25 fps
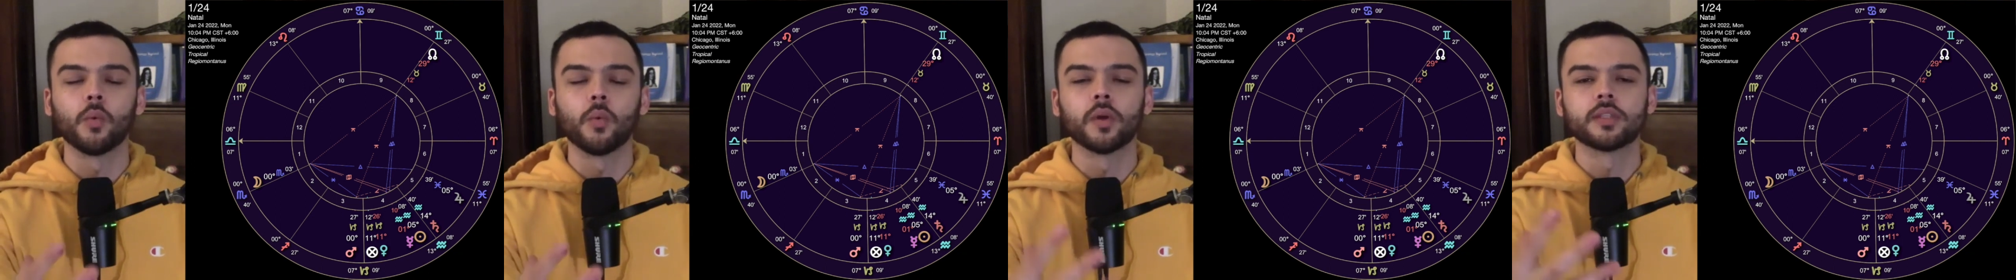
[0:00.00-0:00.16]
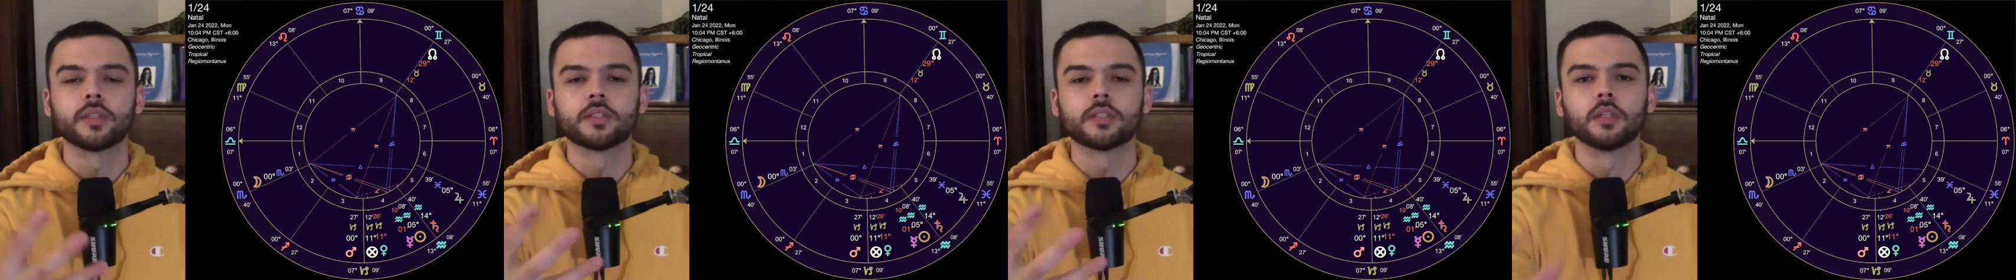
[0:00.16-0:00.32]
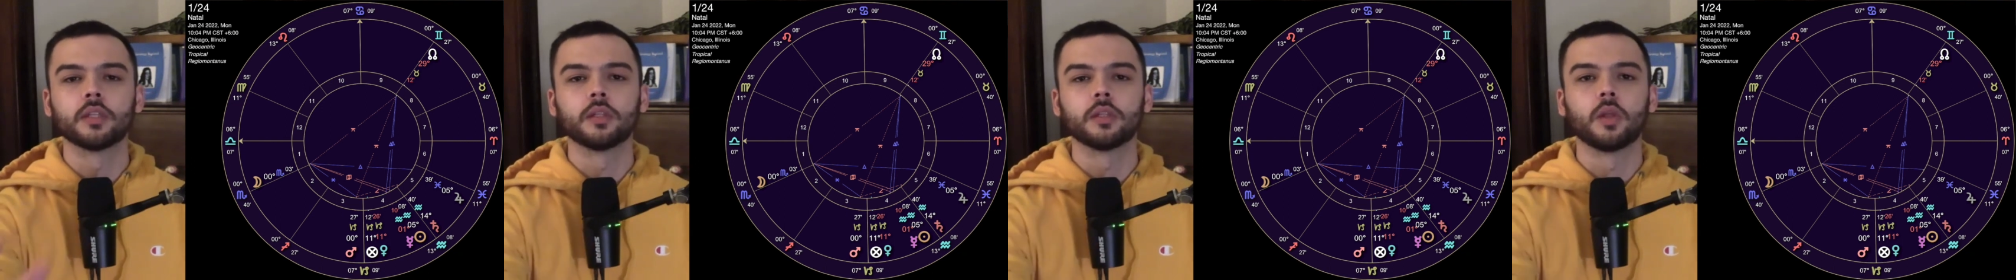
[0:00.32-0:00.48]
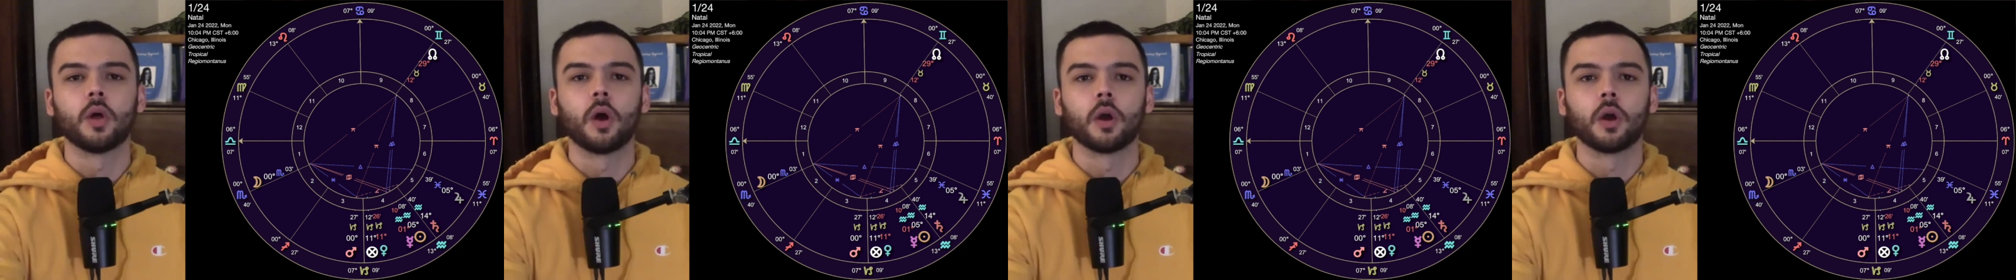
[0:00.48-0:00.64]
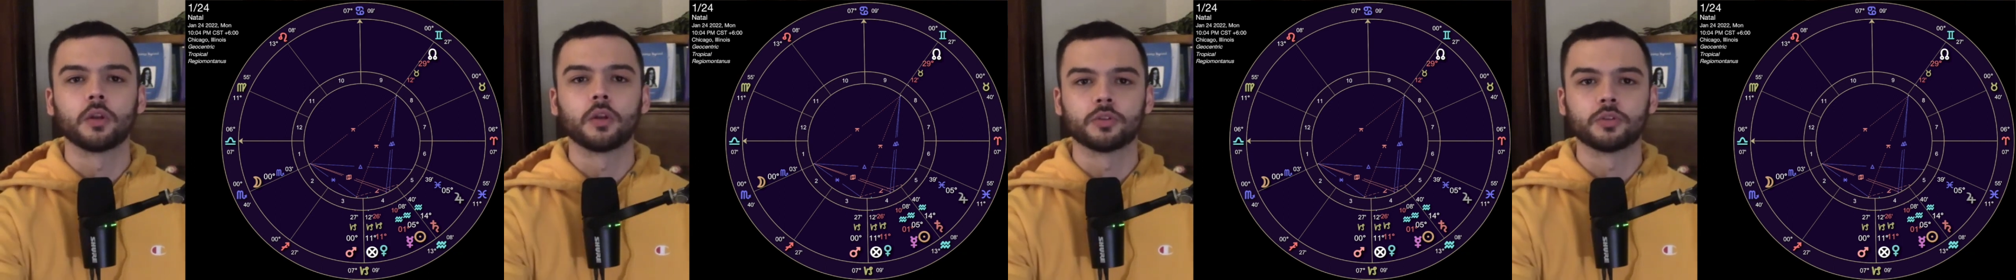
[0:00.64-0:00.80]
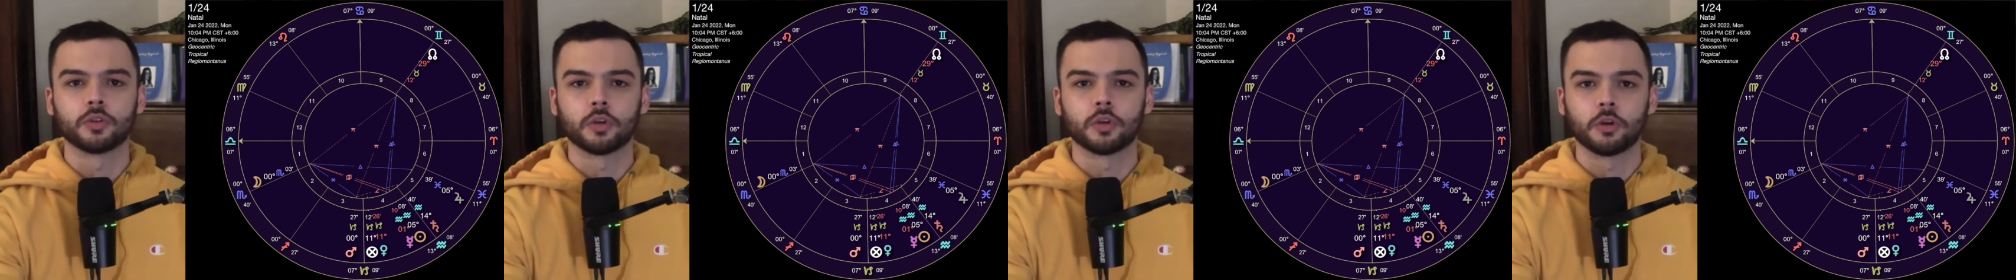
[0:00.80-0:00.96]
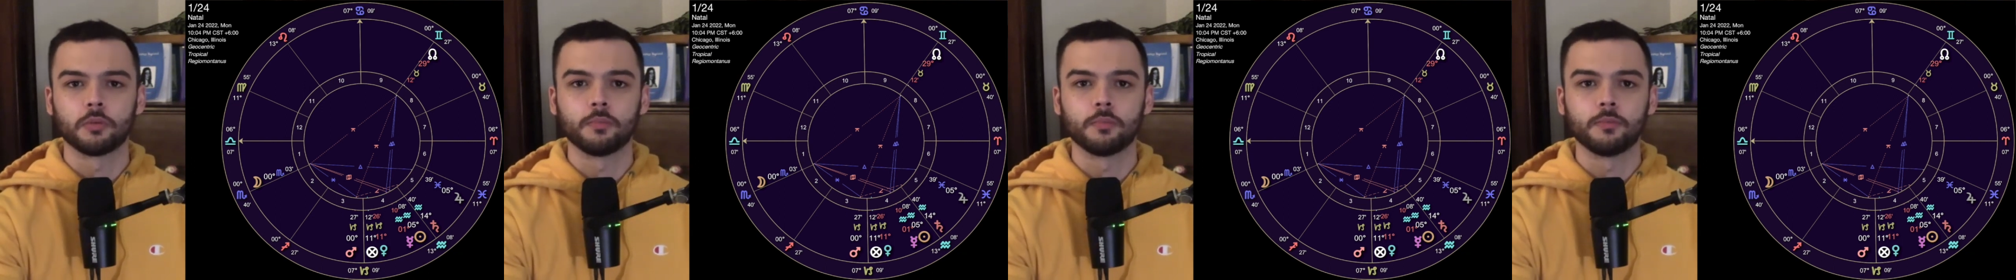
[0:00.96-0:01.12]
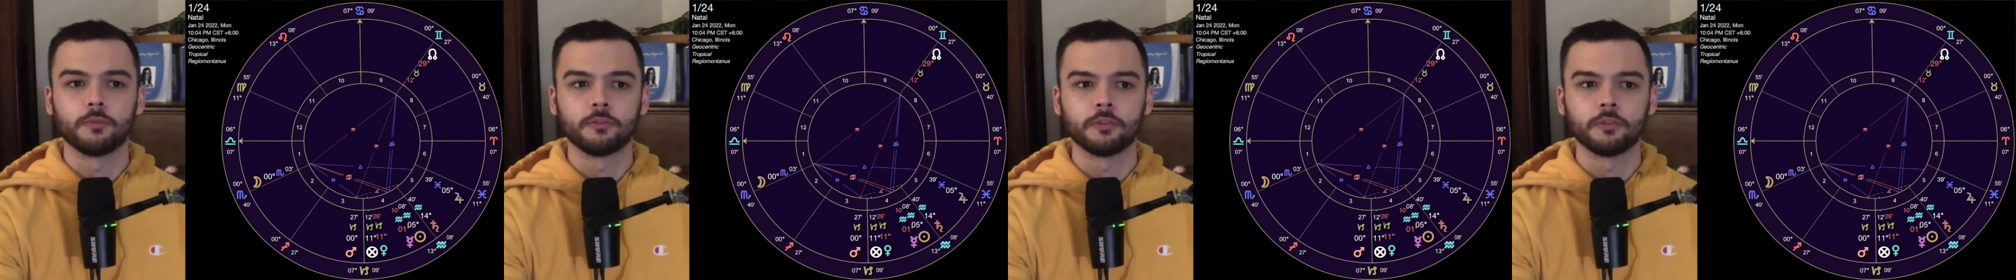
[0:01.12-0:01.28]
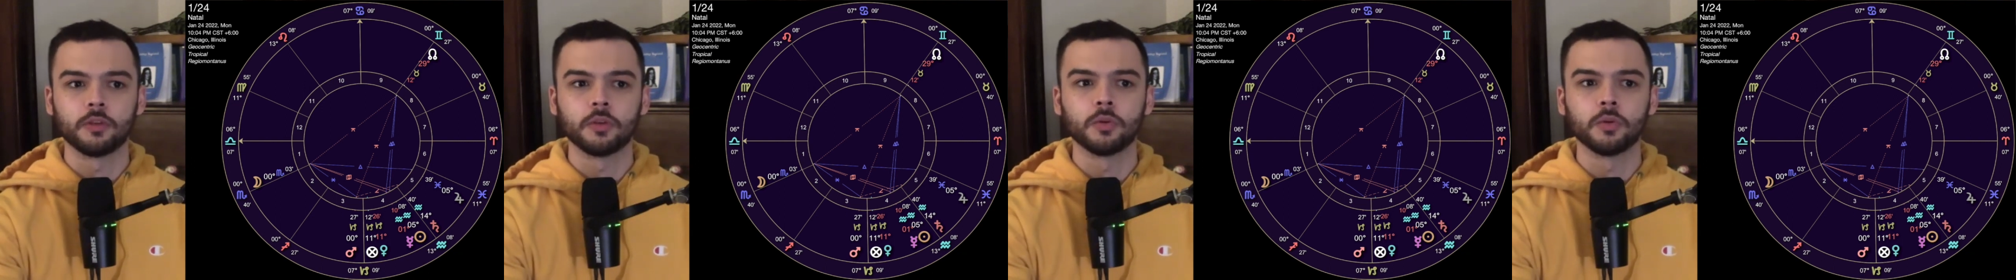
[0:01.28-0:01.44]
what's the long-term
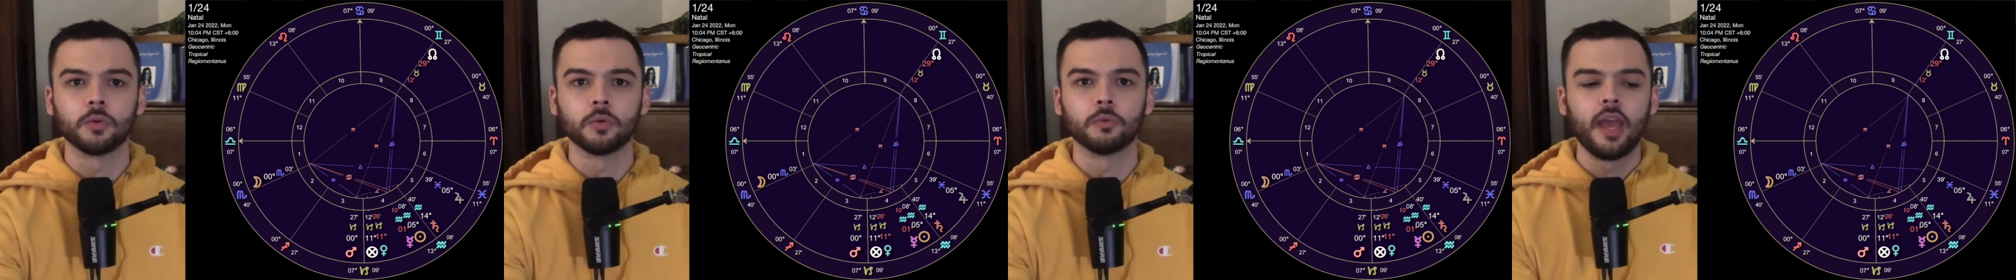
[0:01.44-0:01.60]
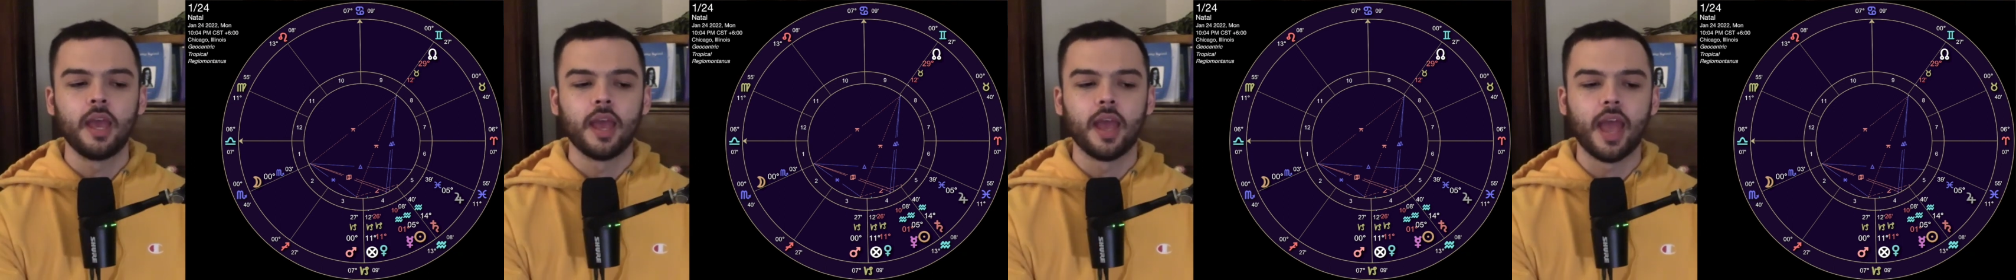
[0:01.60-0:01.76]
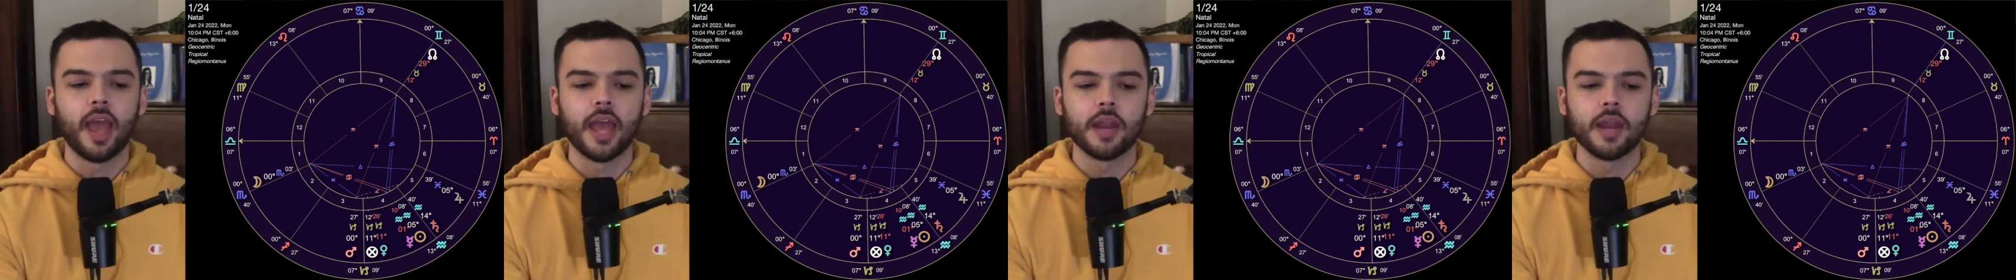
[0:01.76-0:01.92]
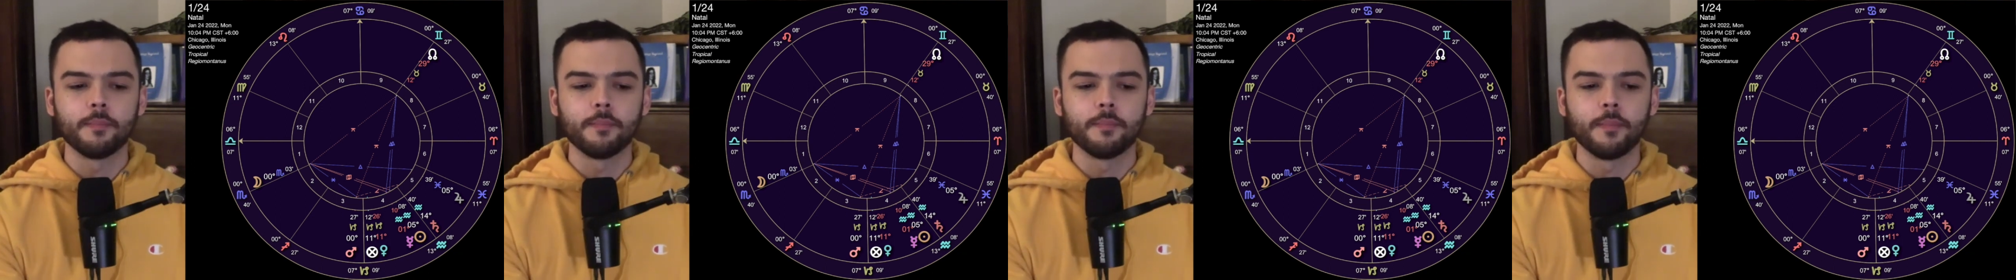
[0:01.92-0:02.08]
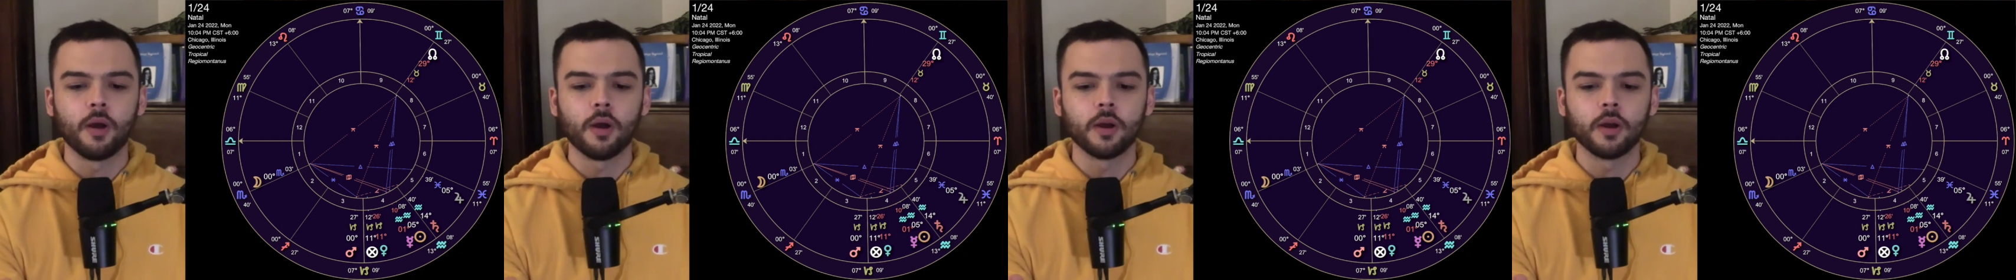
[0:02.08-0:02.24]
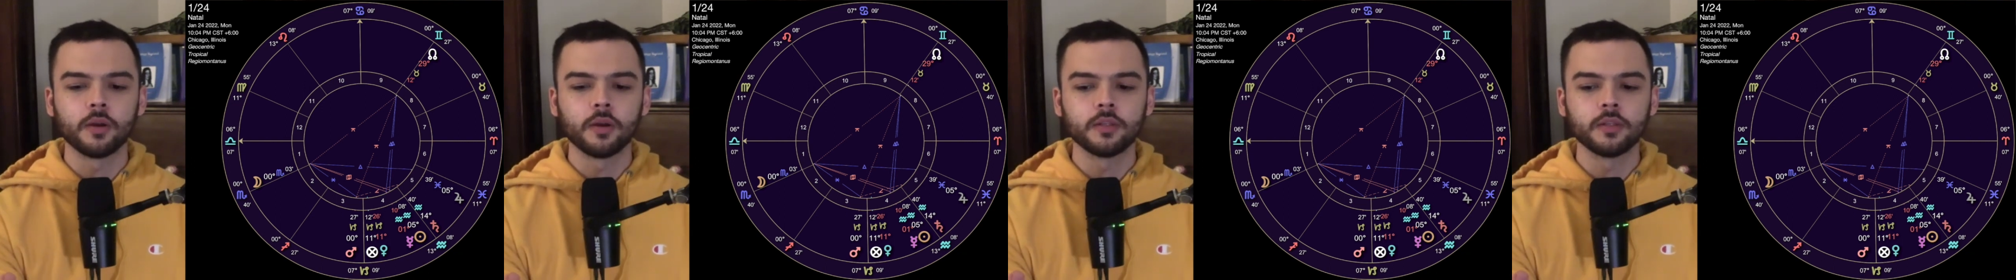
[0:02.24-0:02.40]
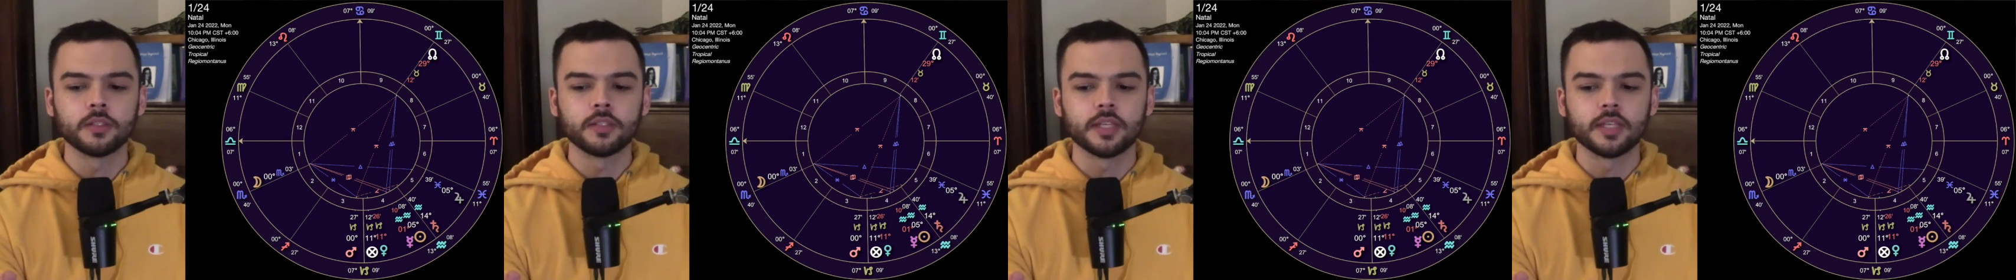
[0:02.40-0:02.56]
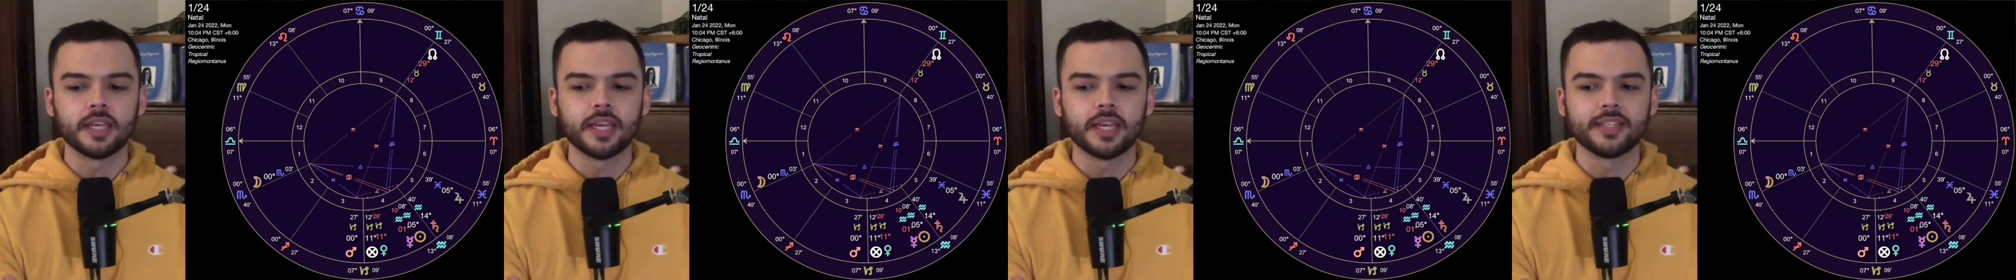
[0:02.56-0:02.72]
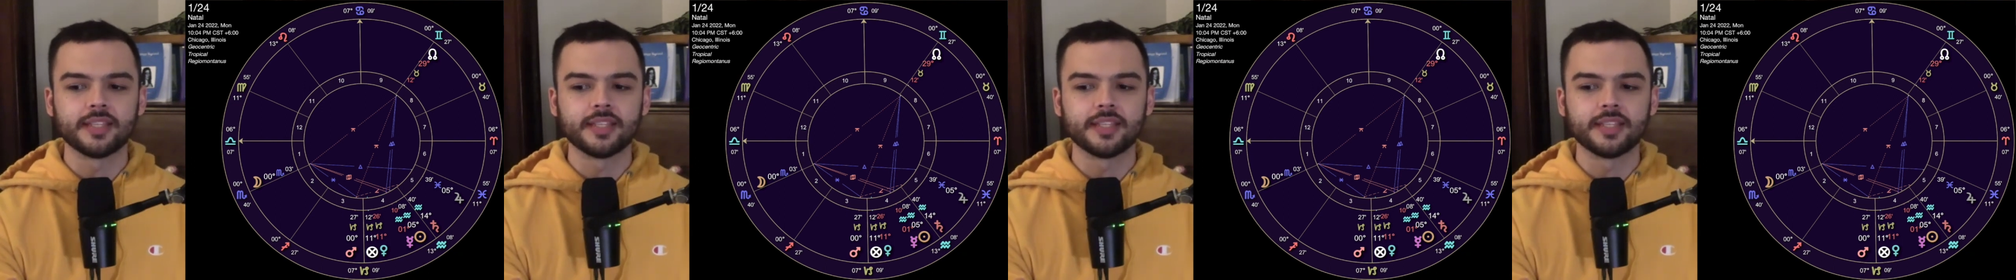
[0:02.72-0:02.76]
view, and Mars is